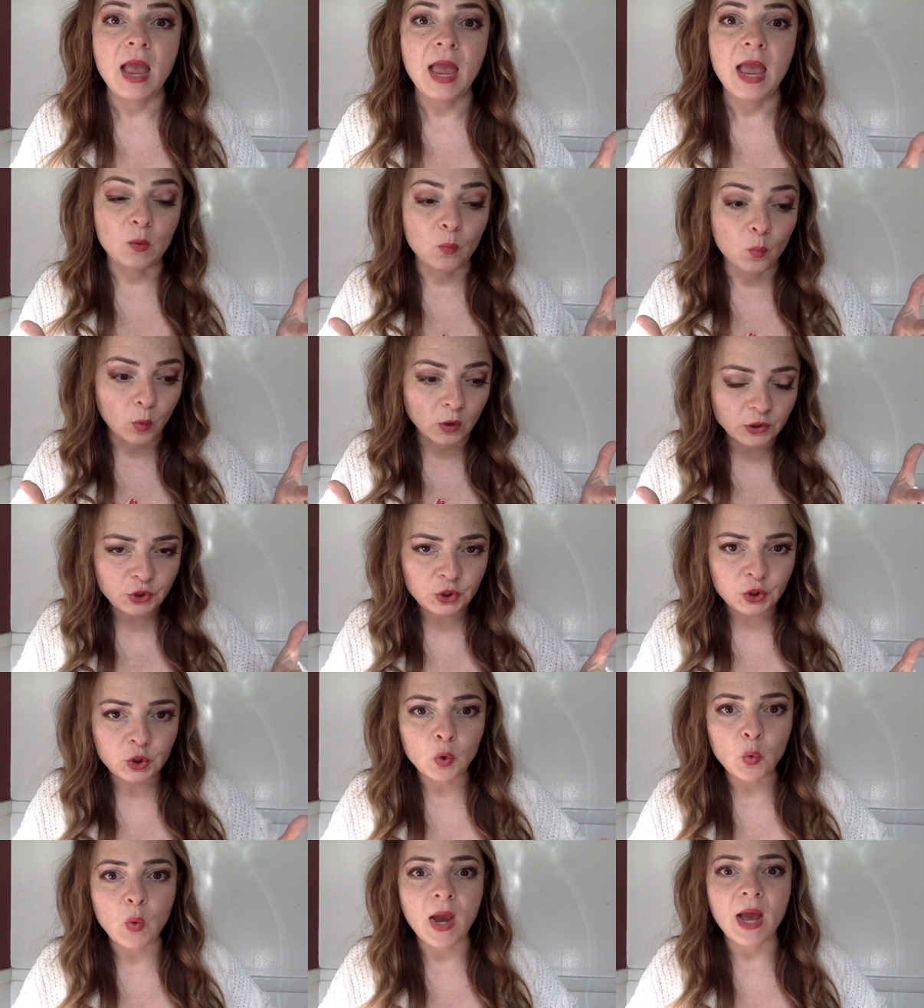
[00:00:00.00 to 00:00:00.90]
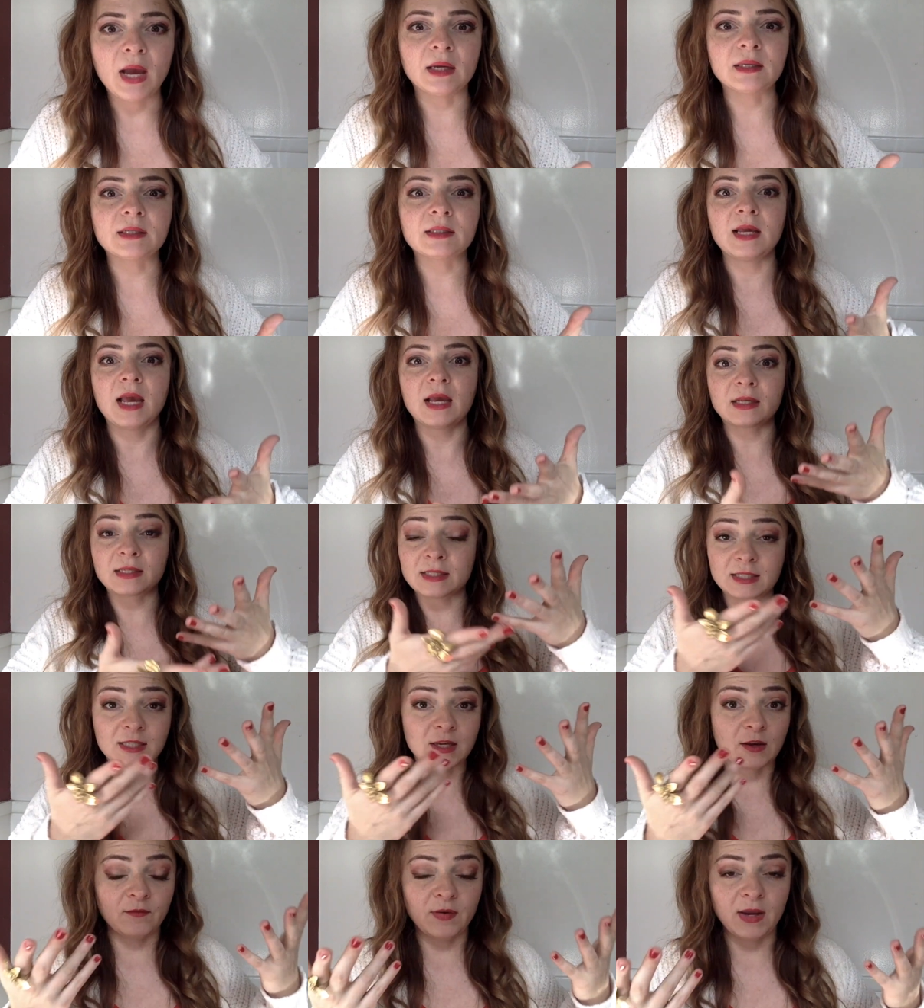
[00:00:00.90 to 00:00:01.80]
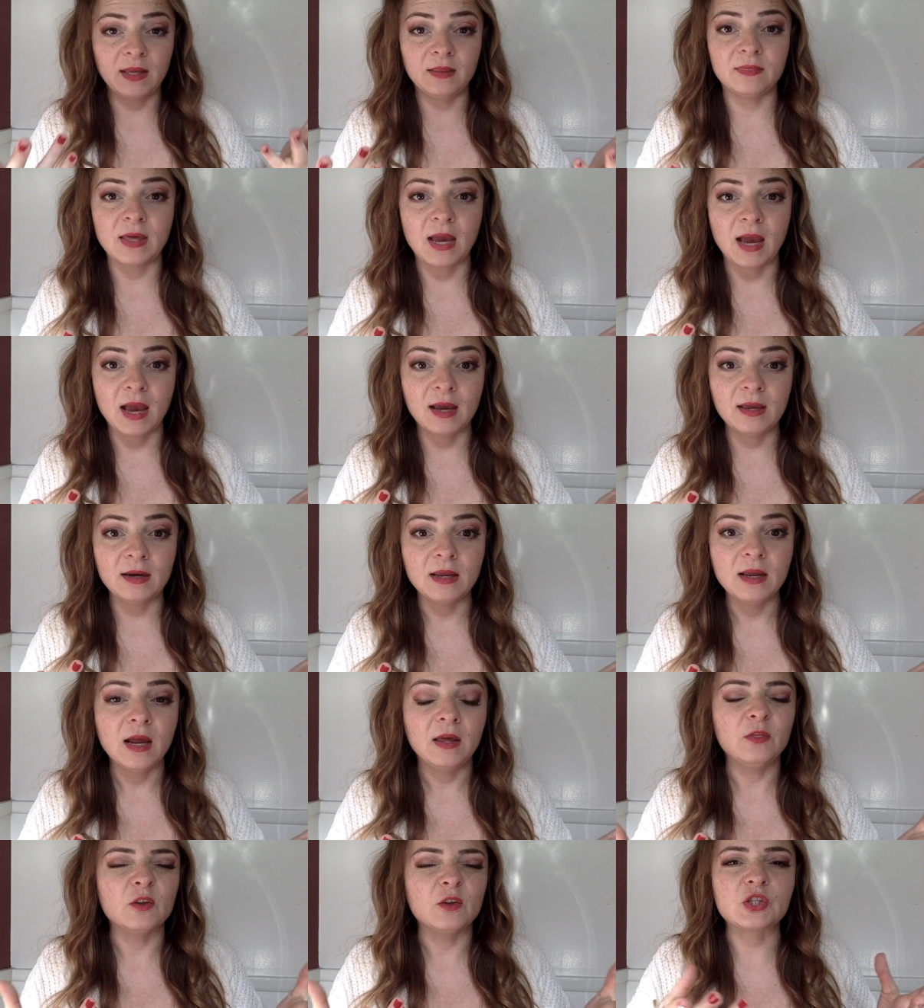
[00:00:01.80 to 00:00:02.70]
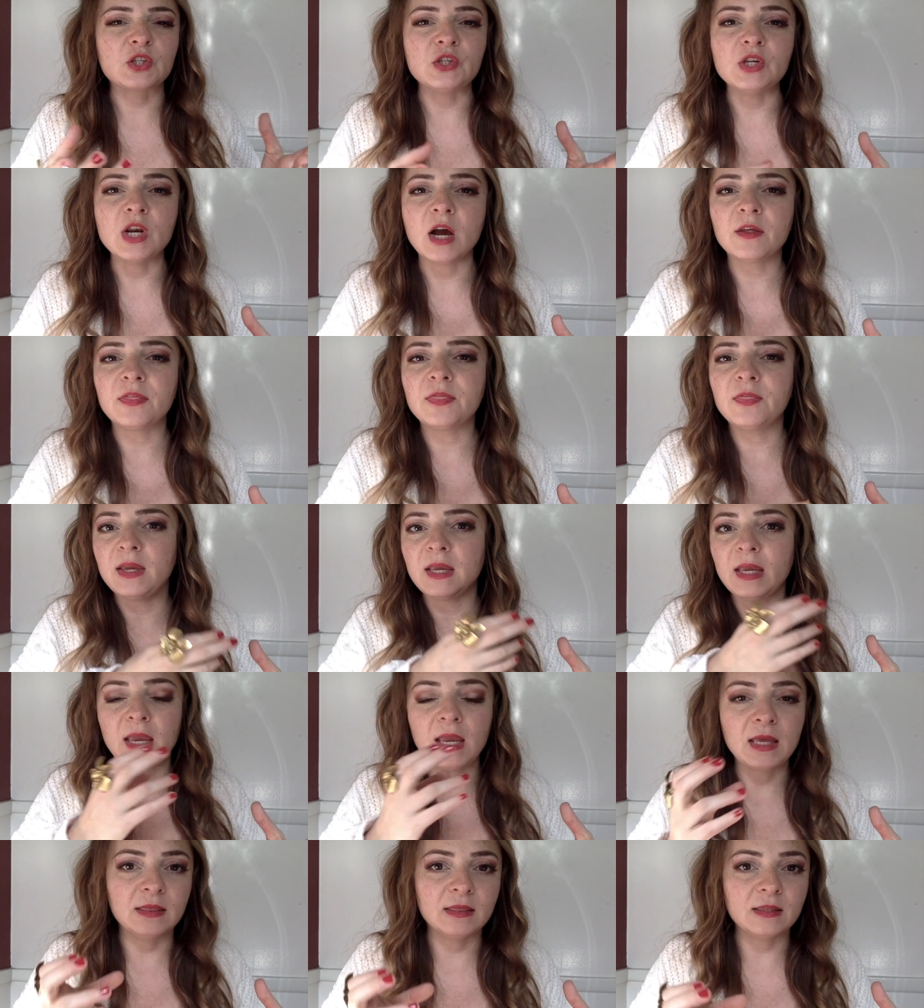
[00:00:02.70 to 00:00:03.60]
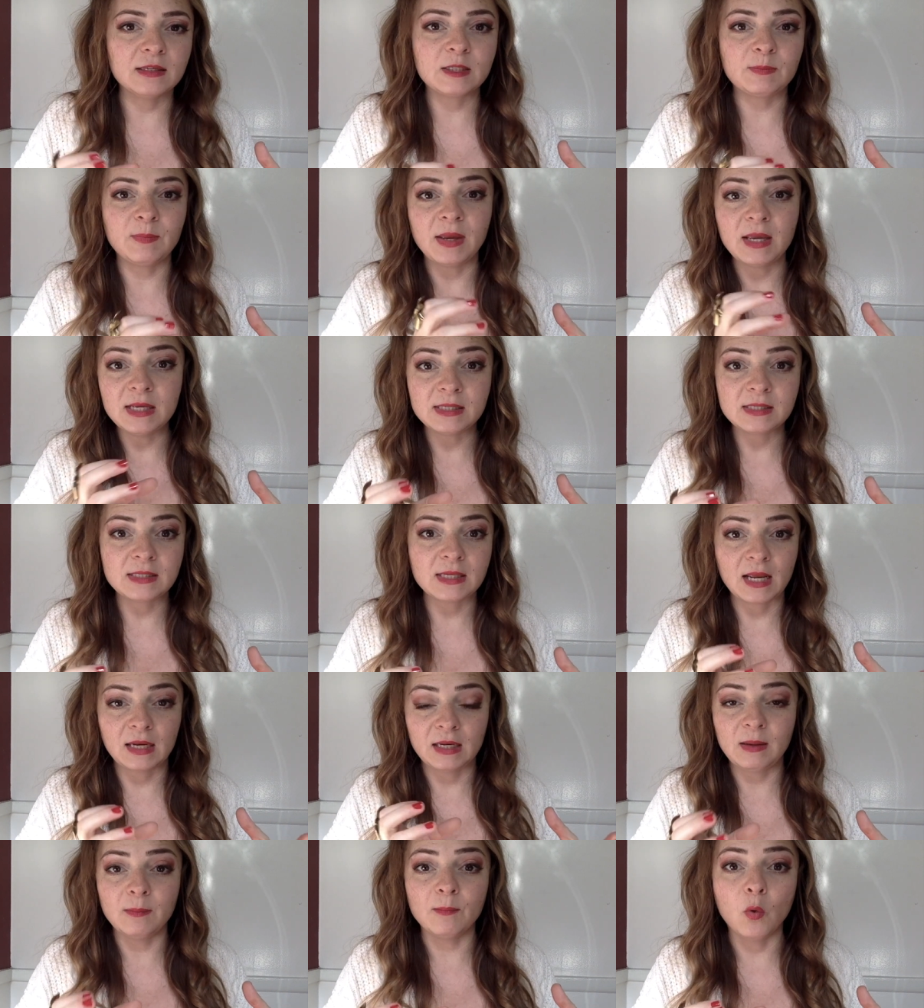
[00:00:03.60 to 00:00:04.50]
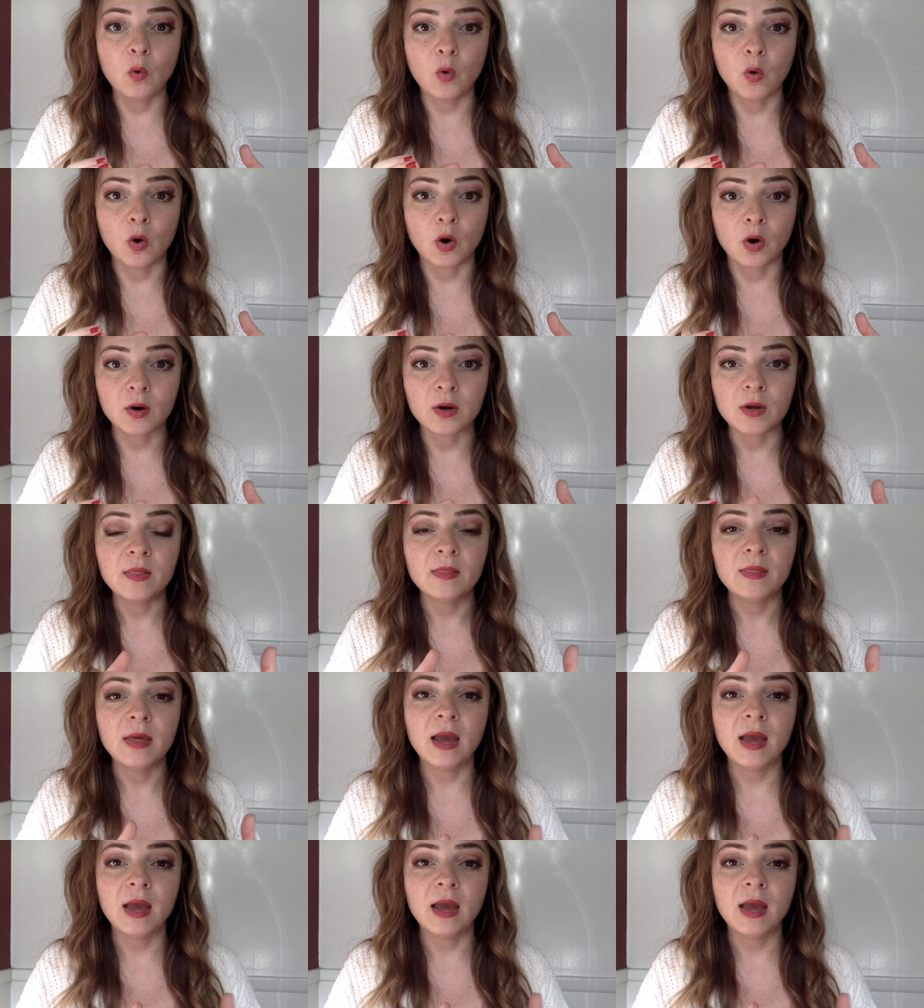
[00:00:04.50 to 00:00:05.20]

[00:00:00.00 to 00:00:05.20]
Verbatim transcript: And once you ex- excavate that, there's nothing in the space anymore,